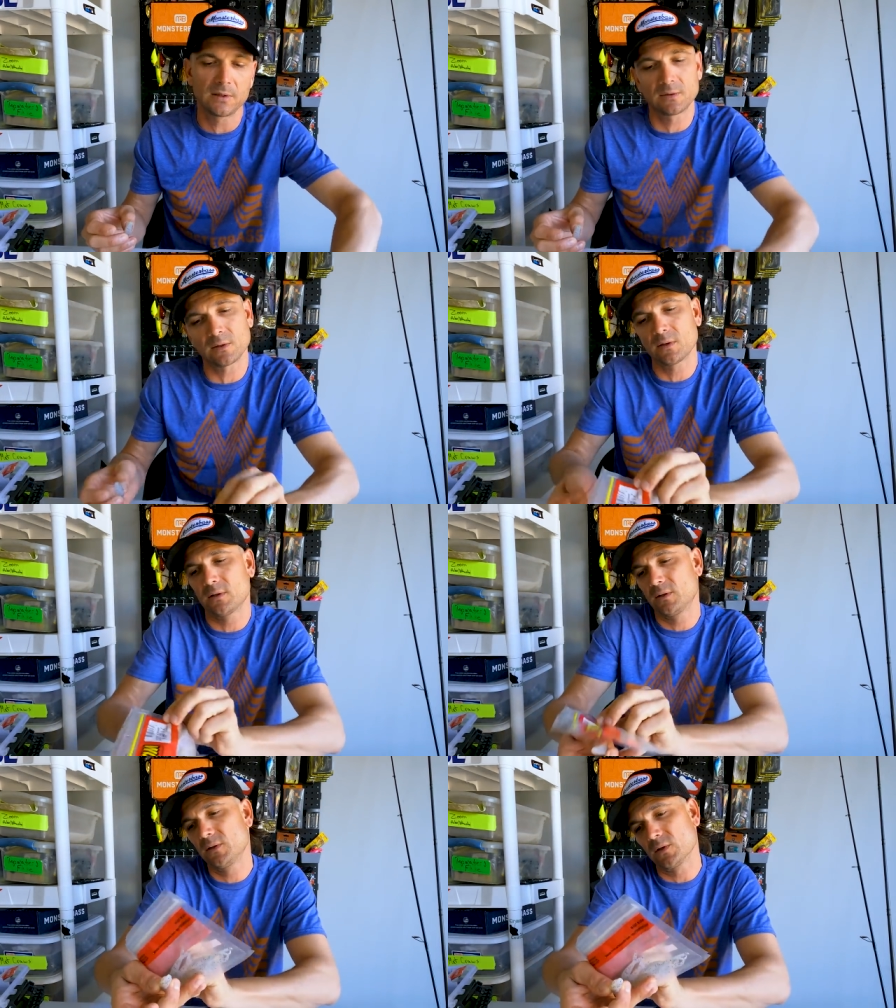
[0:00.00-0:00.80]
These are, are
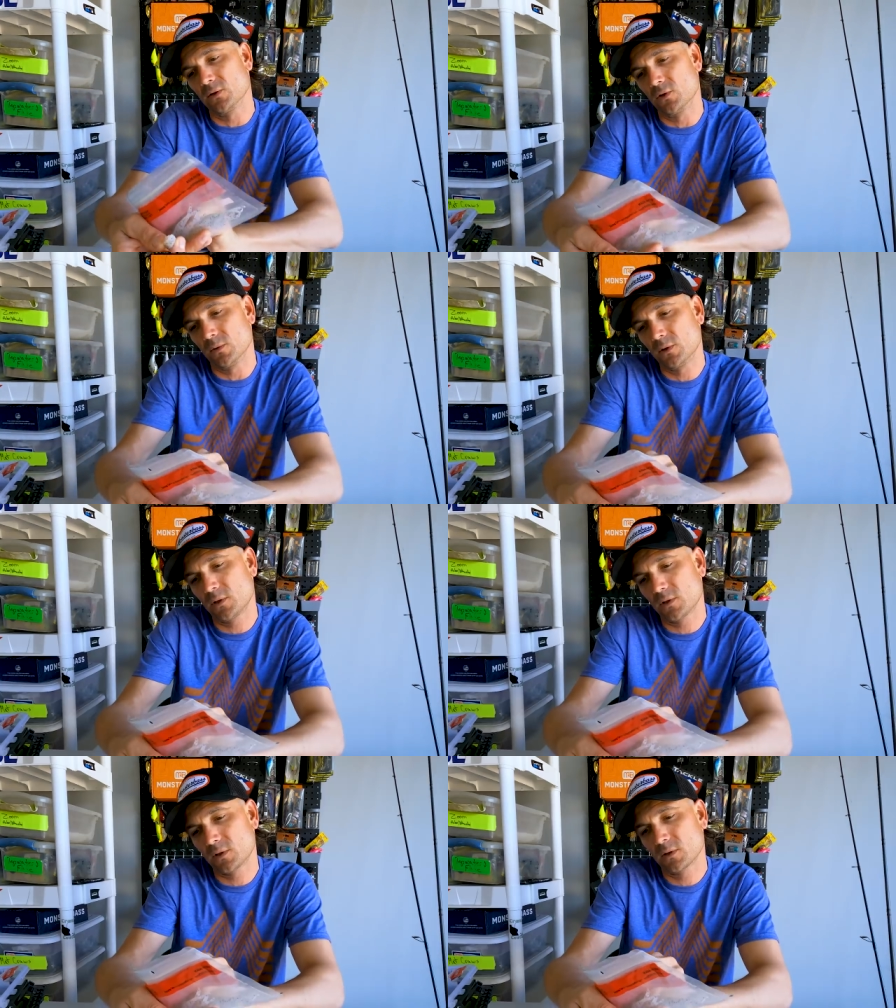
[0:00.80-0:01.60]
these the
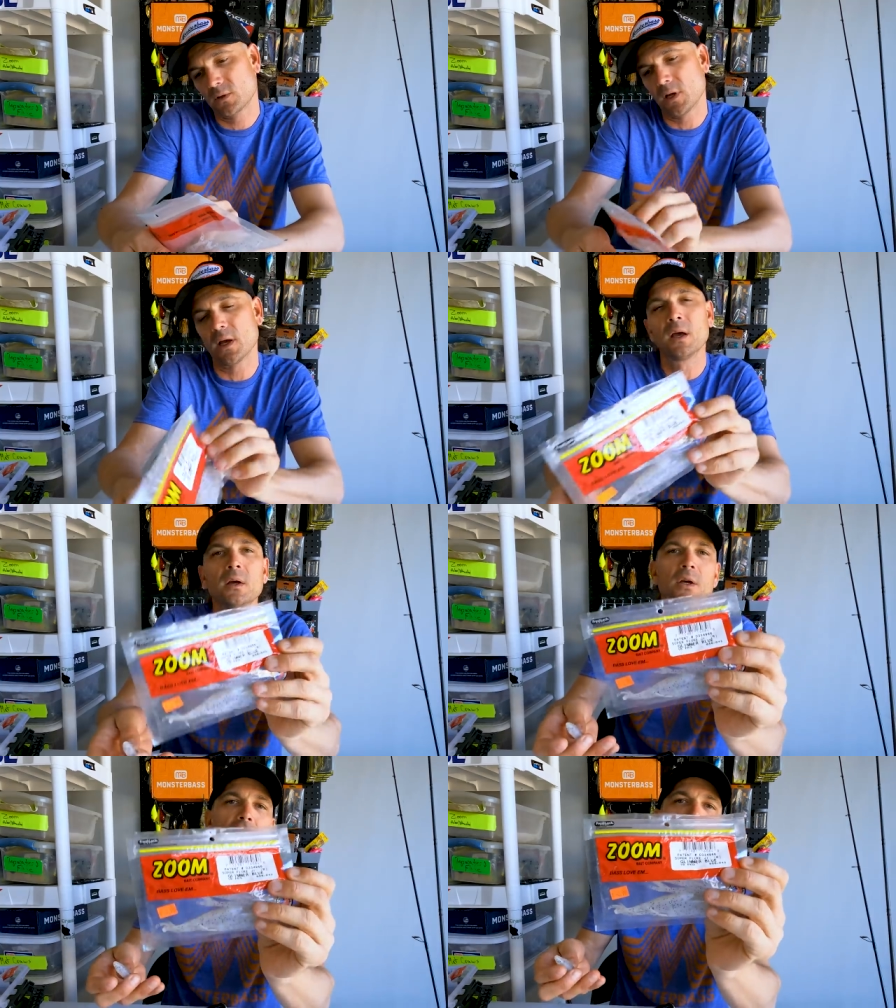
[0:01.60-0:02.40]
juniors? Yeah,
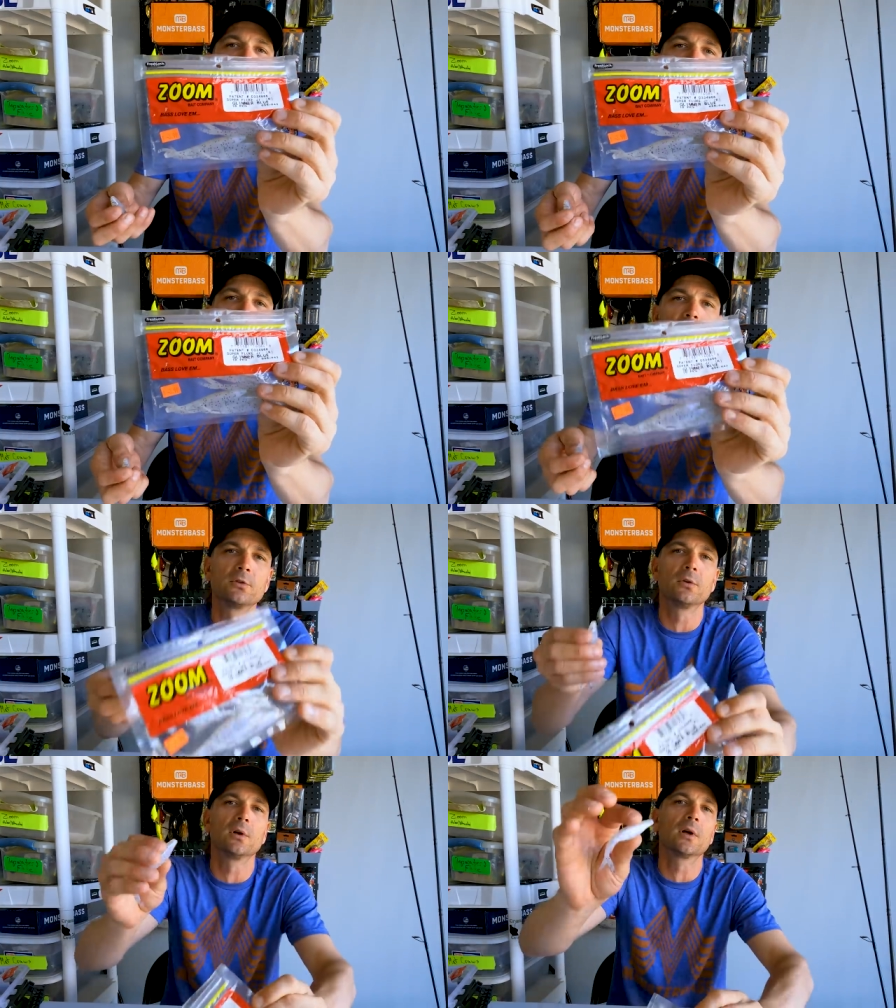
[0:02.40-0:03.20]
Super Fluke
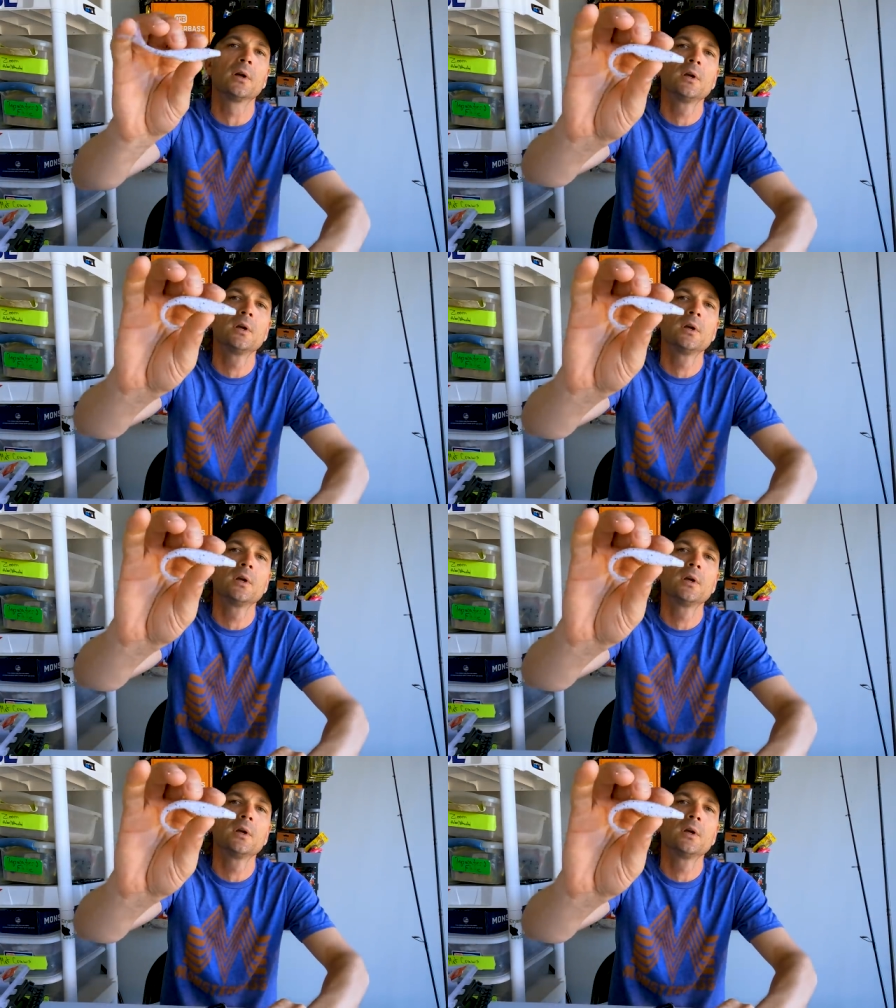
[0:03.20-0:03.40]
Junior.